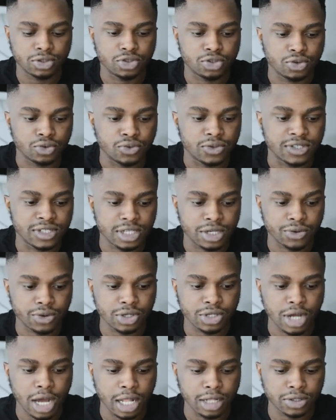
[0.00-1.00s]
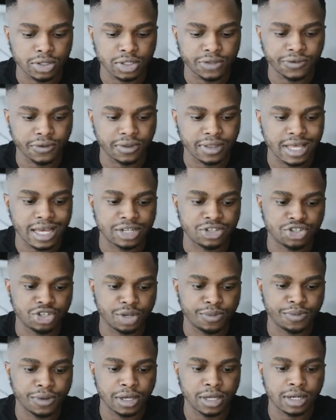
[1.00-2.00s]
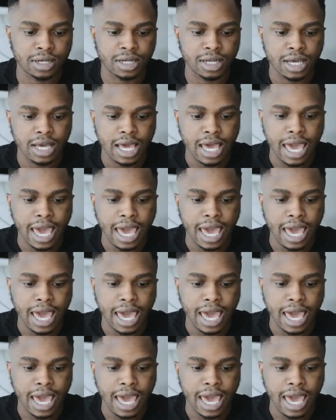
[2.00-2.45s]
to do $0 for that shipping.